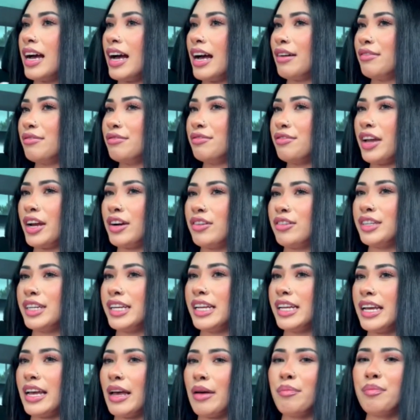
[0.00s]
I'm
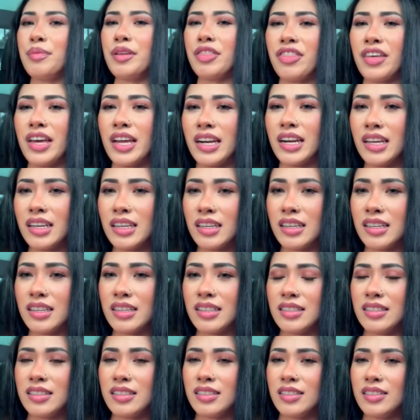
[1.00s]
very empathetic,
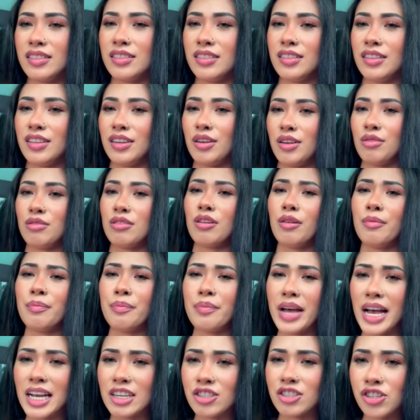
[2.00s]

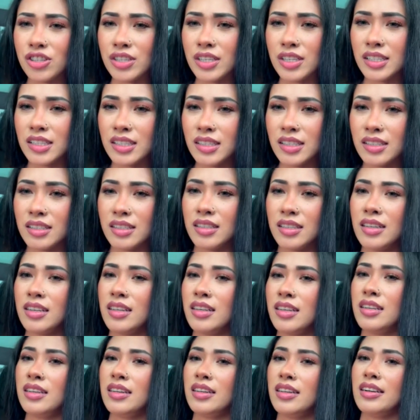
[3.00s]
compassionate,
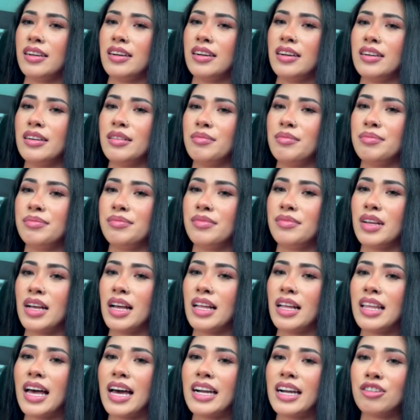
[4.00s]

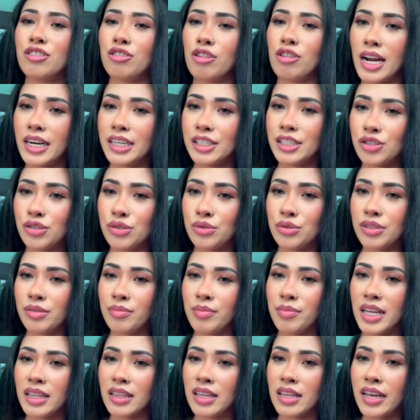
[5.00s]
a lot of gratitude
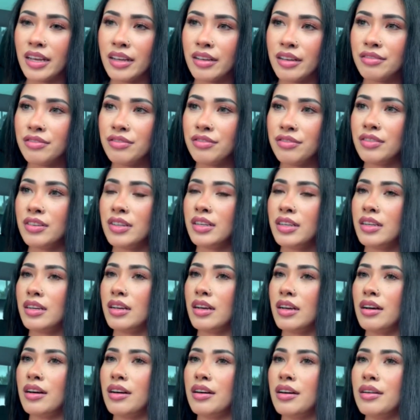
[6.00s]
in my life.
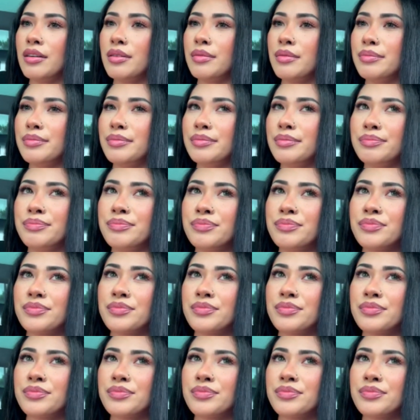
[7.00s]
Um,